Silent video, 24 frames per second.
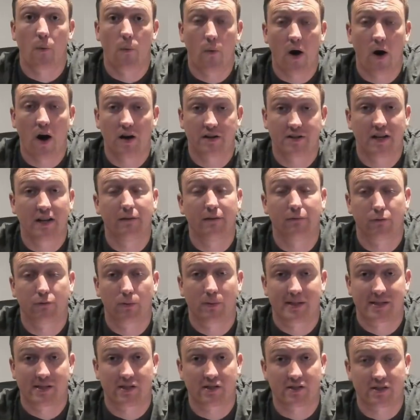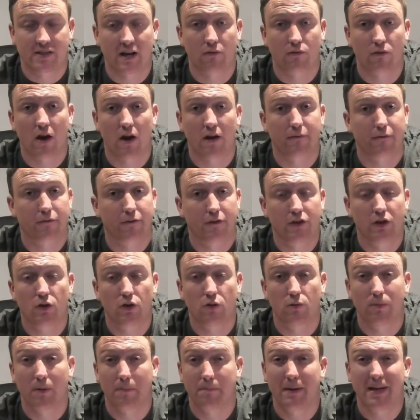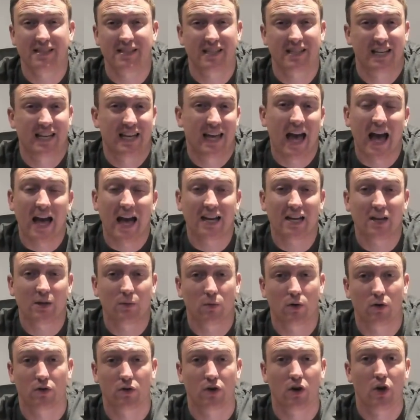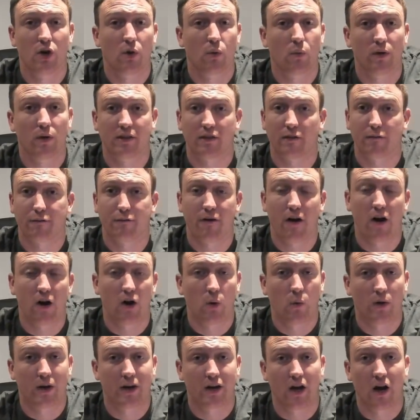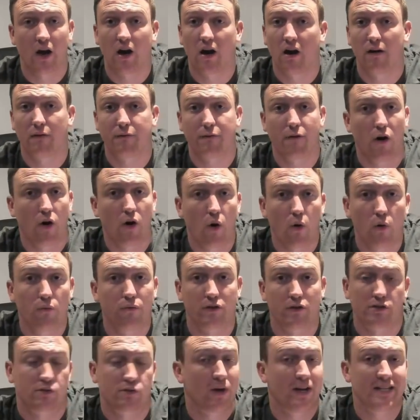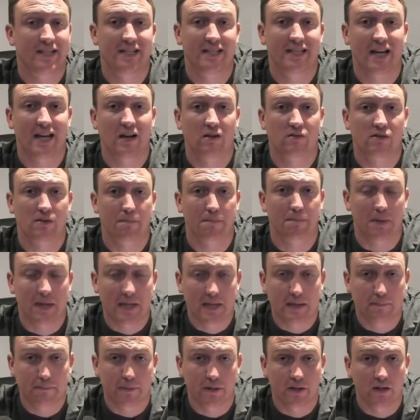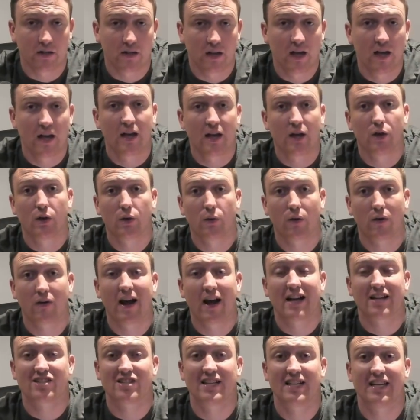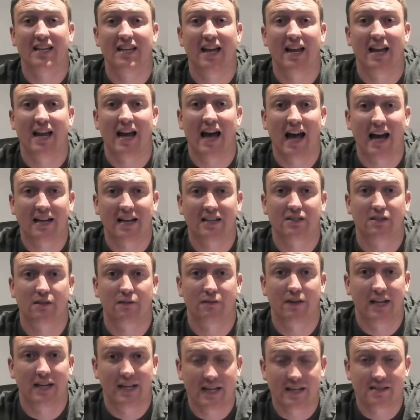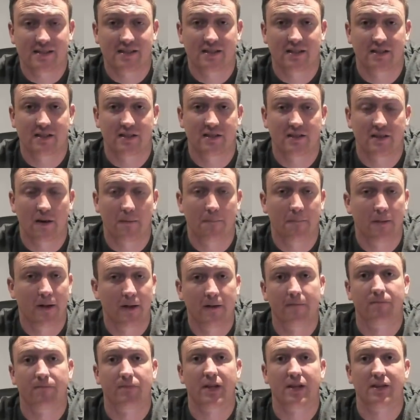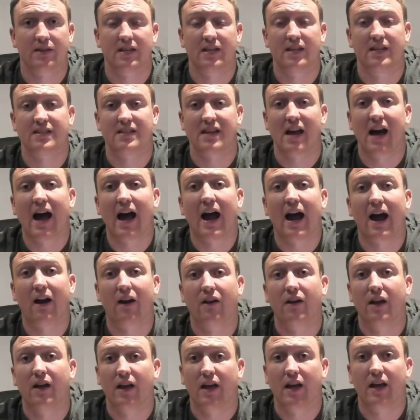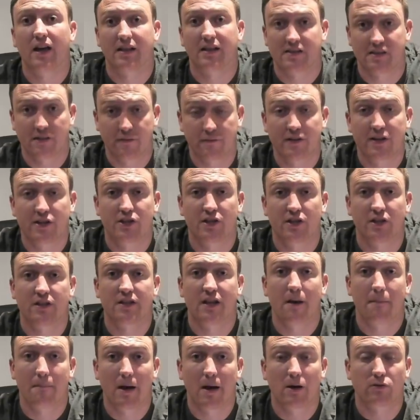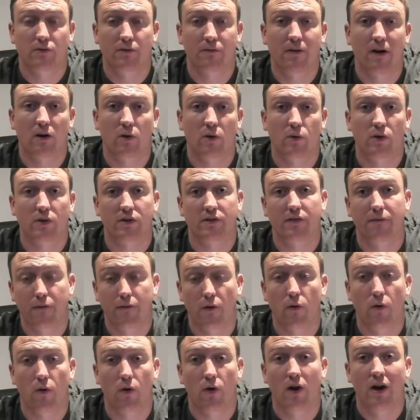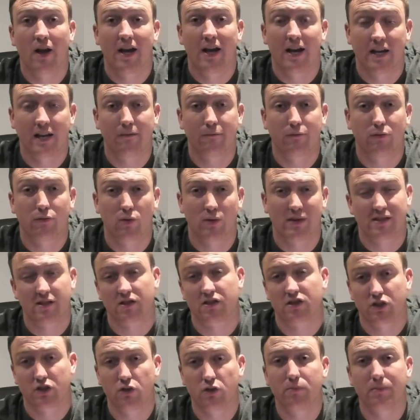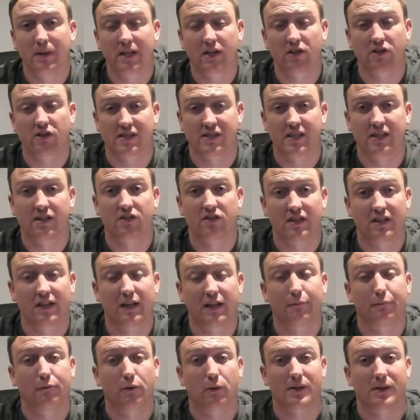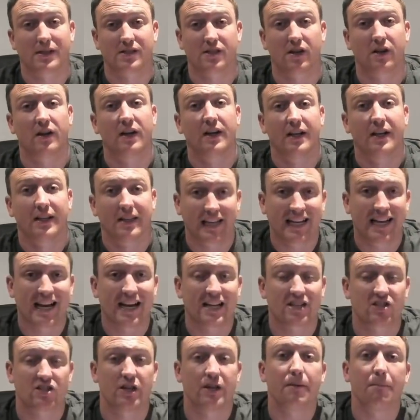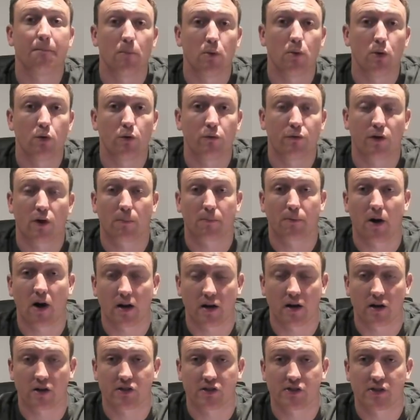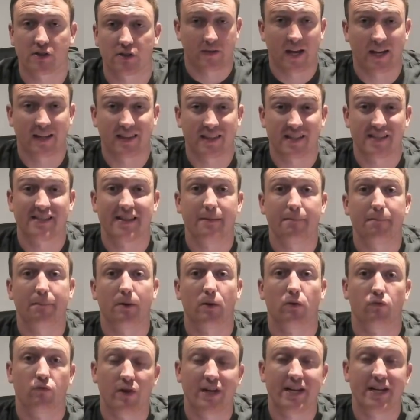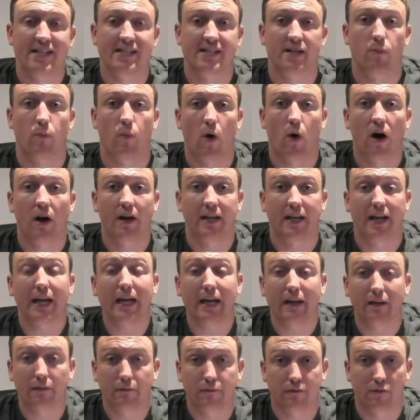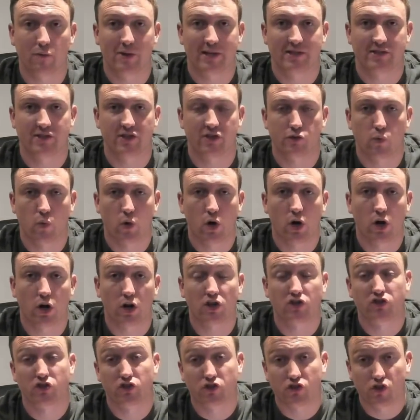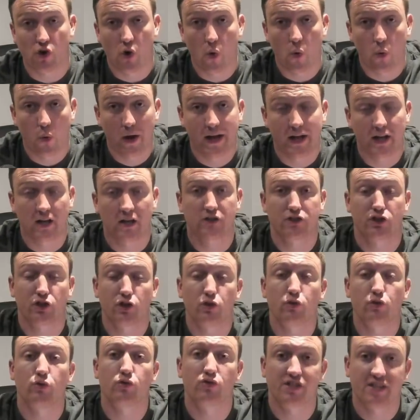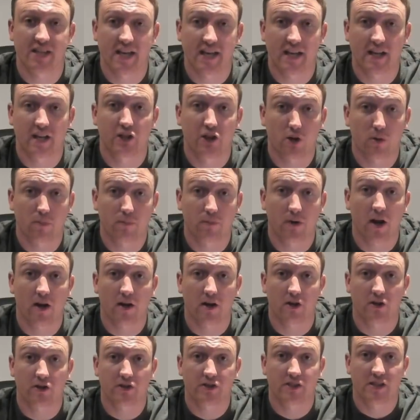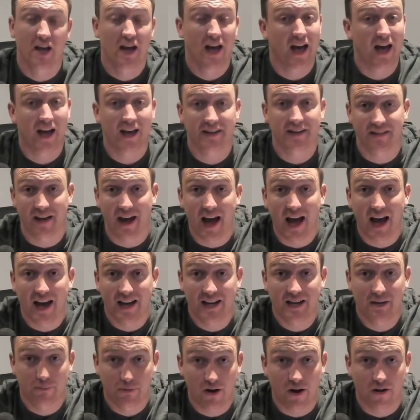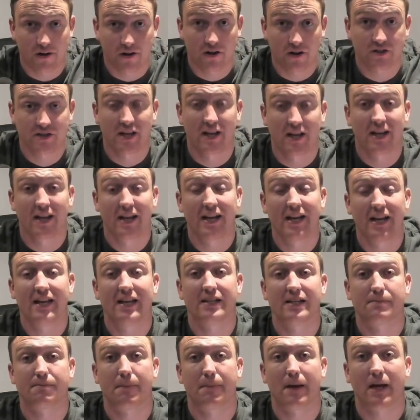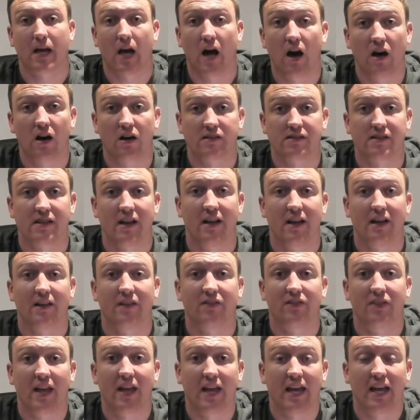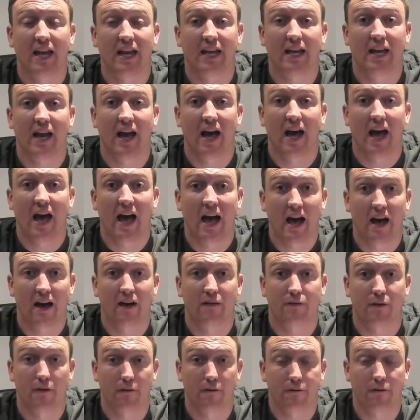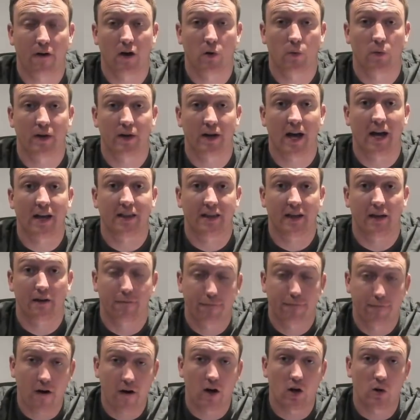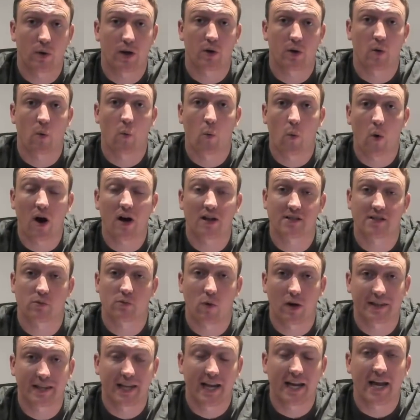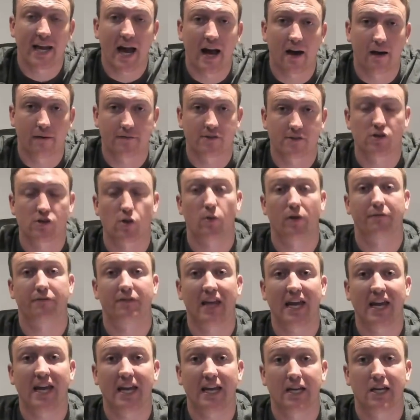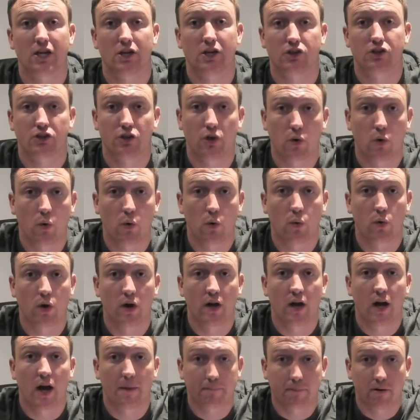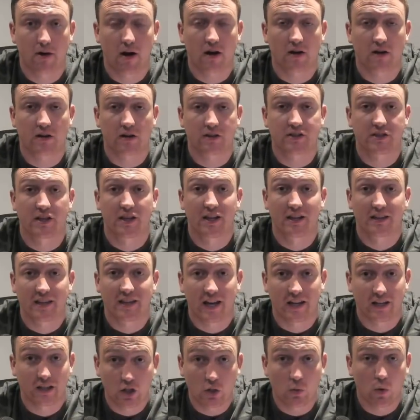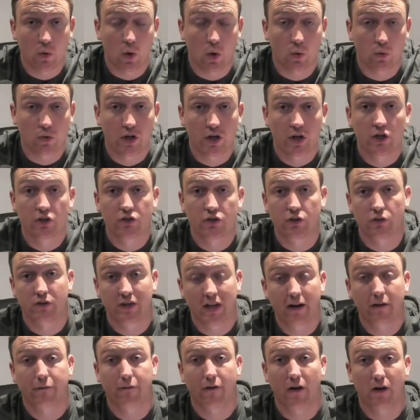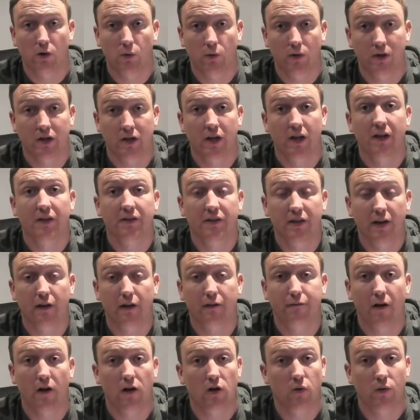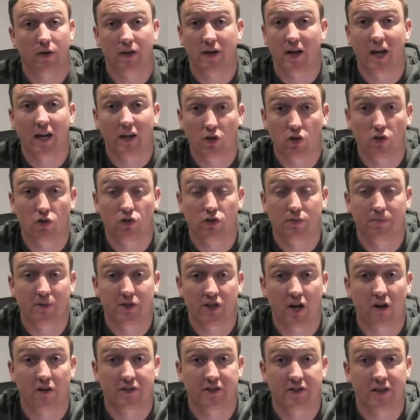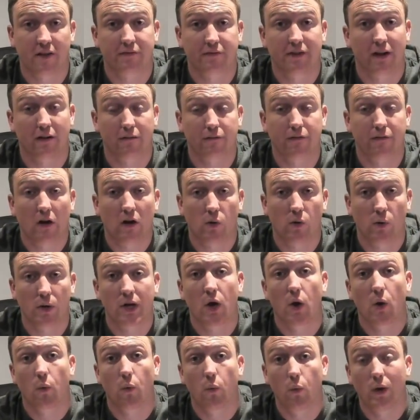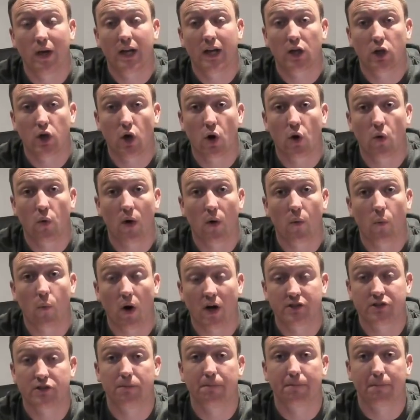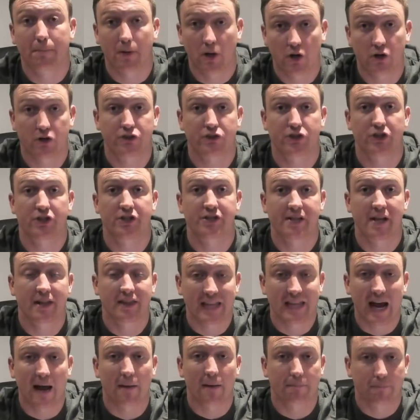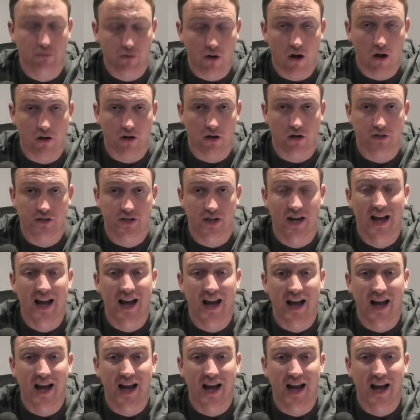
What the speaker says: what influencers are right for you, but basically anyone with a following of over 20,000 people who are actually active and listening to them, then these are a sufficient amount of followers for an influencer to be considered an influencer that can actually move your products. And the simple reason why influencers work so well to sell your products and any product is because they have a following and their following wants what they have. So if they show a product that you own to their following, a good majority of their following will go and want to purchase that product.